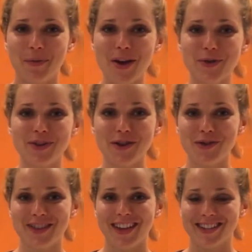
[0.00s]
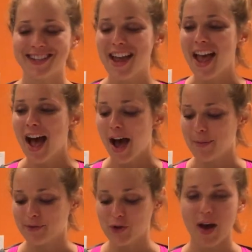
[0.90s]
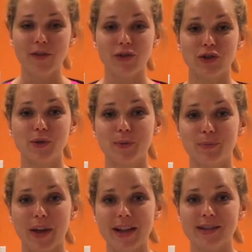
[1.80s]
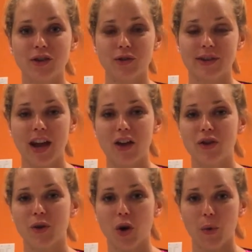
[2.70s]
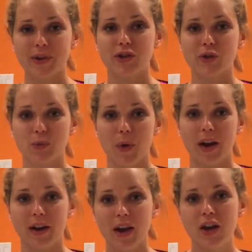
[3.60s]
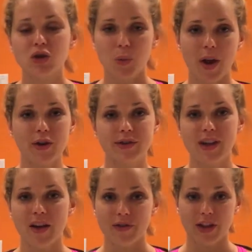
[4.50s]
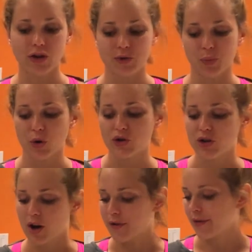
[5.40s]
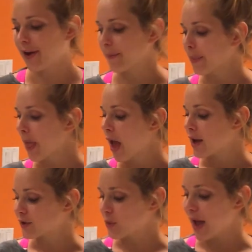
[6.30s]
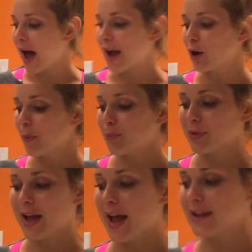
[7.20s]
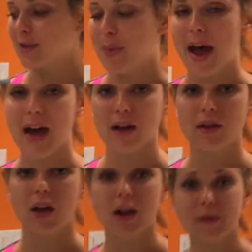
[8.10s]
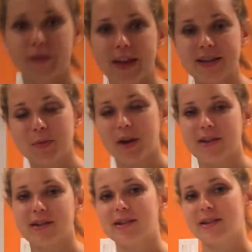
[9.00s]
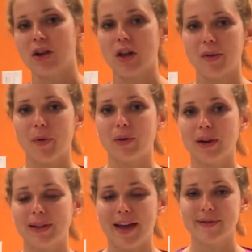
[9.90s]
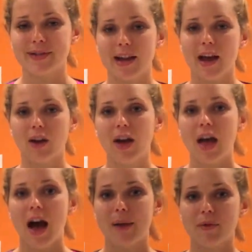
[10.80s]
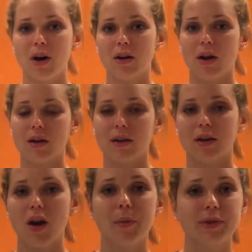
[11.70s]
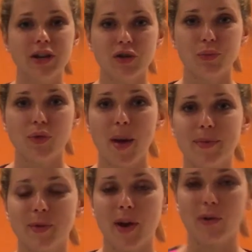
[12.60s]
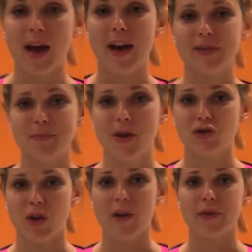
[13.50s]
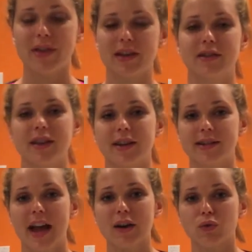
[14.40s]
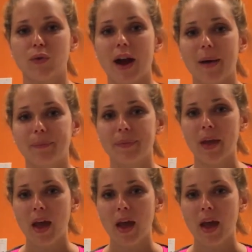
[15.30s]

Why are you touching things? So you have your 2 plates on your scale. You can always use one to weigh your stuff and then just portion off of it. So yeah, I don't plan to pack a lot of things because this is all about a lifestyle. I'm not on a competition prep, so I don't have to measure everything to the exact gram.